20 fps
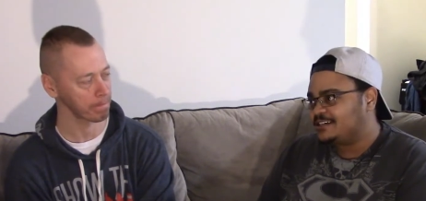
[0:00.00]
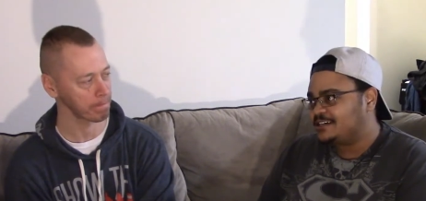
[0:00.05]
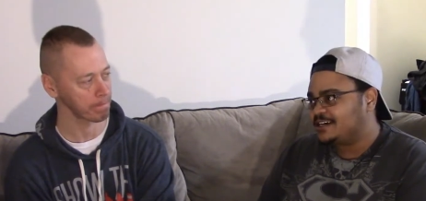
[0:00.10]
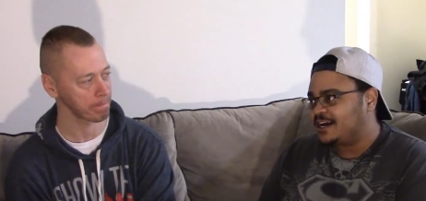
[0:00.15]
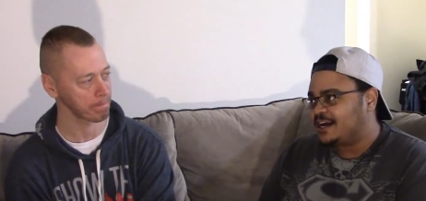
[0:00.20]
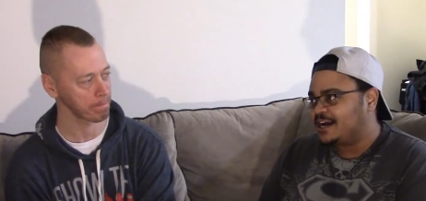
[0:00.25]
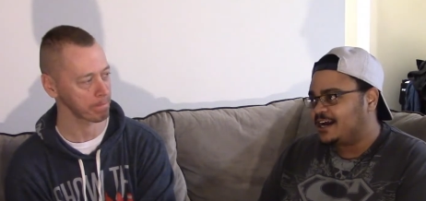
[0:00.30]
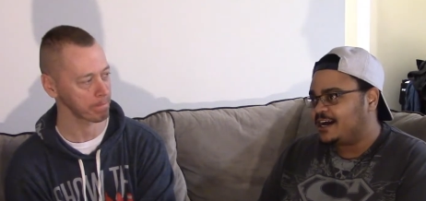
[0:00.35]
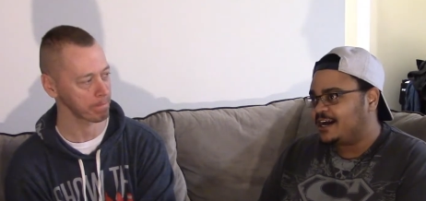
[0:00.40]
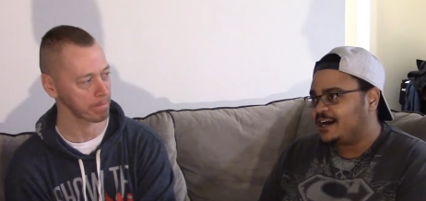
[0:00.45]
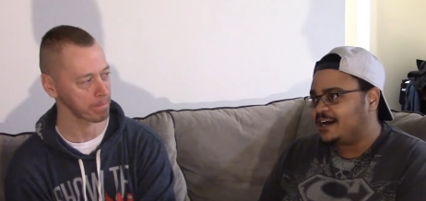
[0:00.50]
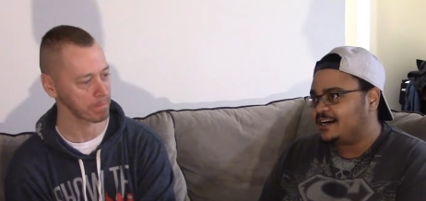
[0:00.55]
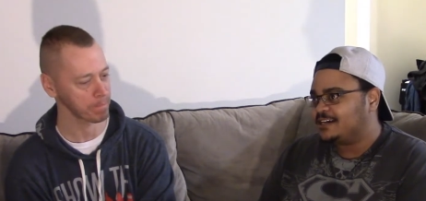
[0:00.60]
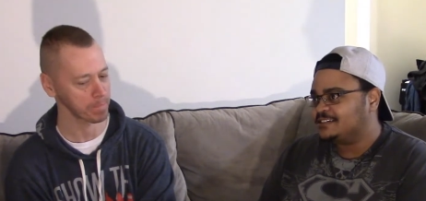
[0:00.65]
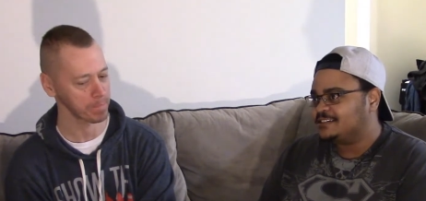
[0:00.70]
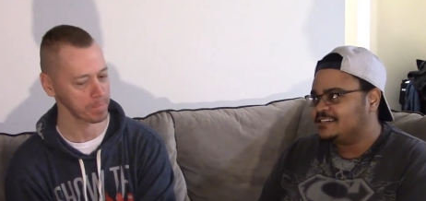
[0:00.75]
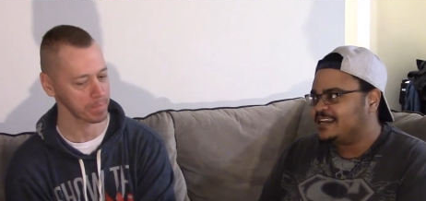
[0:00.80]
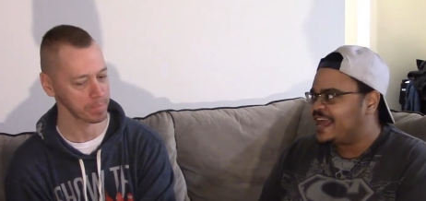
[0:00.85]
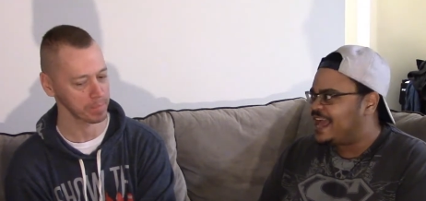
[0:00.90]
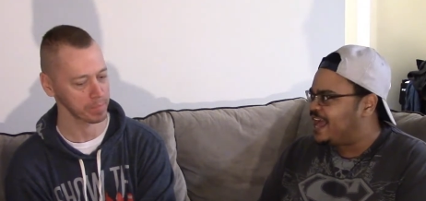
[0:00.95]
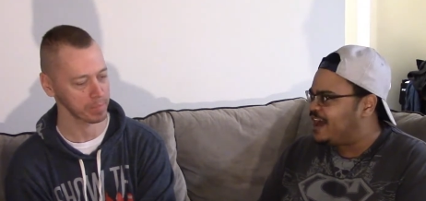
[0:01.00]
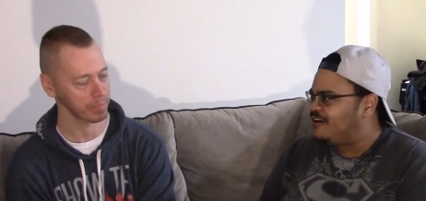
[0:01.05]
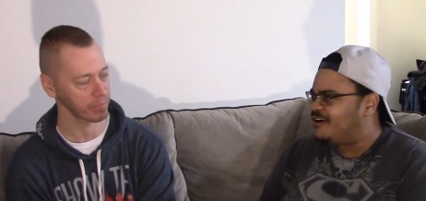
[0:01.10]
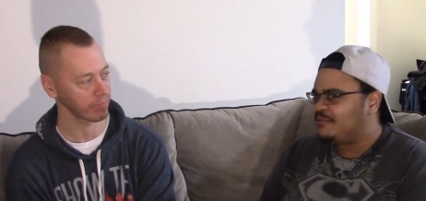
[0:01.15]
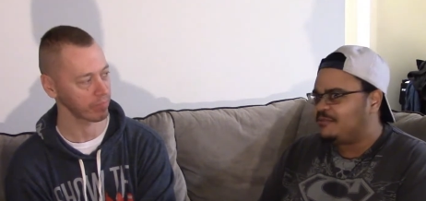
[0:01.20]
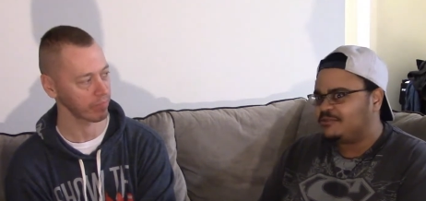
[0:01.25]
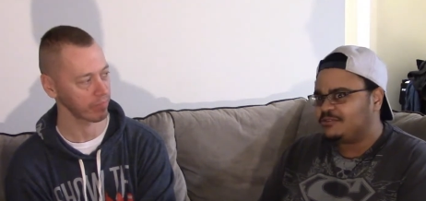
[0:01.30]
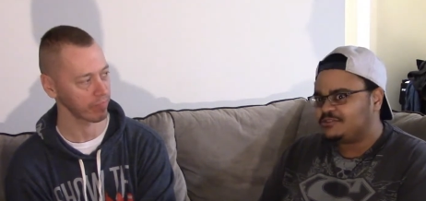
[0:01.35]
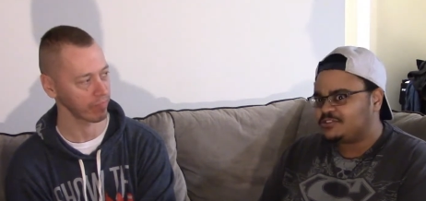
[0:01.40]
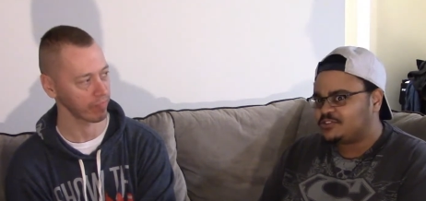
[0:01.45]
Speaker 1: now
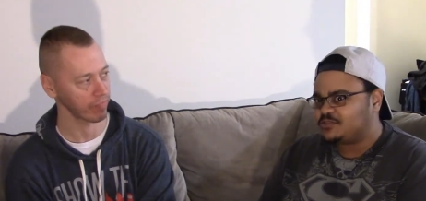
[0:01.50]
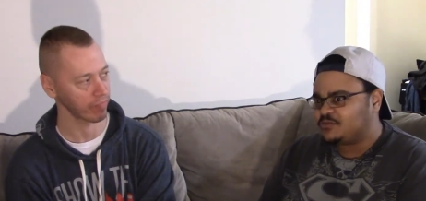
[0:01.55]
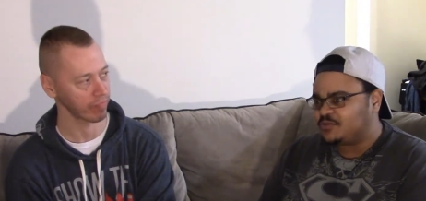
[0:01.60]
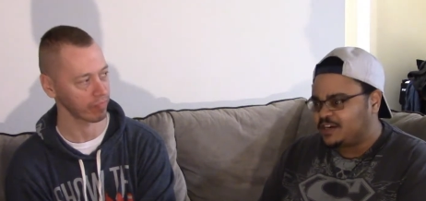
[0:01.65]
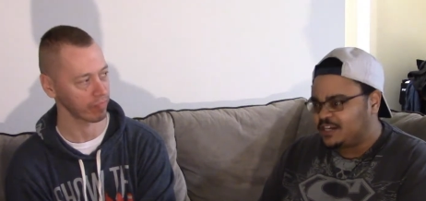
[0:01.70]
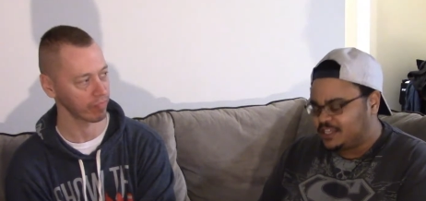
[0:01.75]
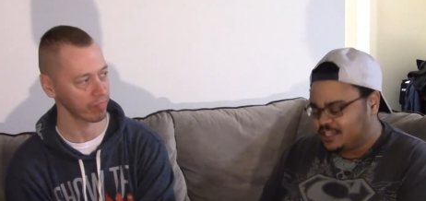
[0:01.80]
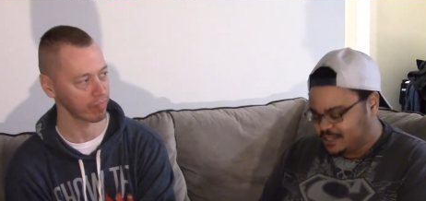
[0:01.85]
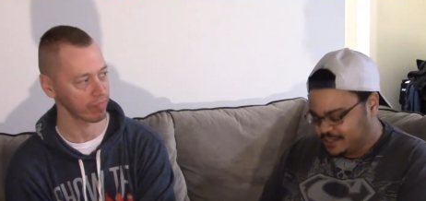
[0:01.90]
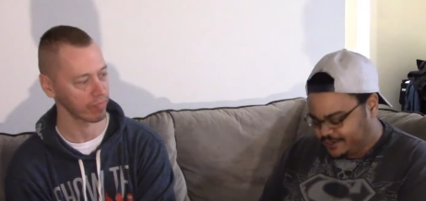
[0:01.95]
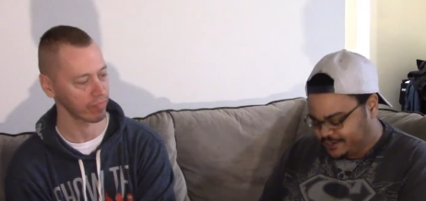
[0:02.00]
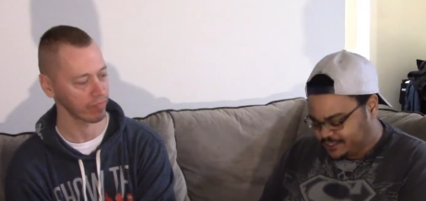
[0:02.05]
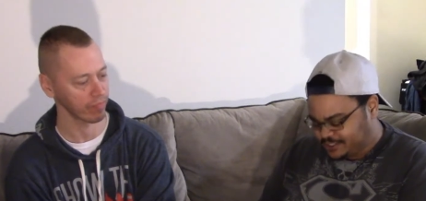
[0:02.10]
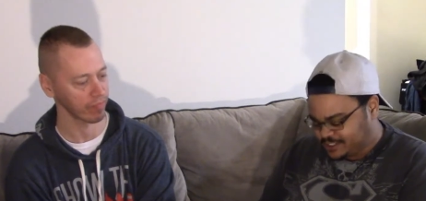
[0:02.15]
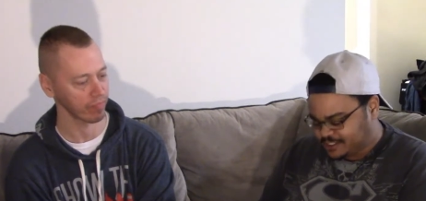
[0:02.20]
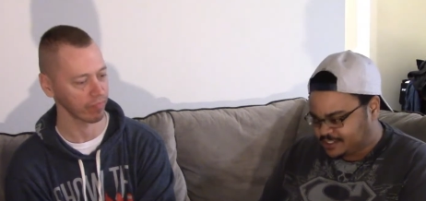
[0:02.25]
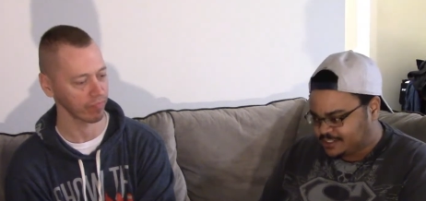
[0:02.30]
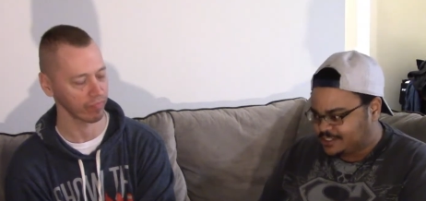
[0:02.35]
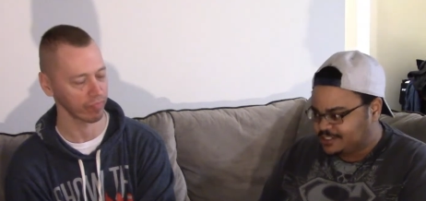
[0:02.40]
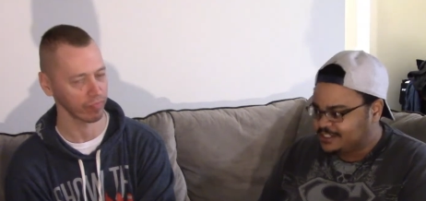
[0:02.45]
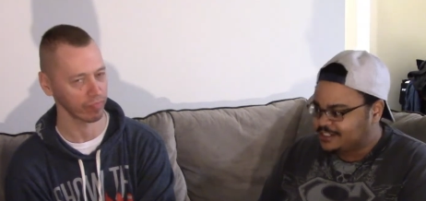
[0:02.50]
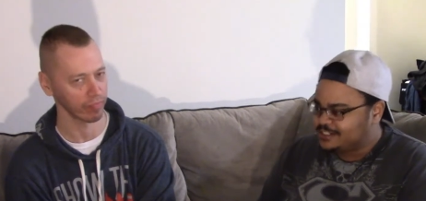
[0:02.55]
almost 20 years.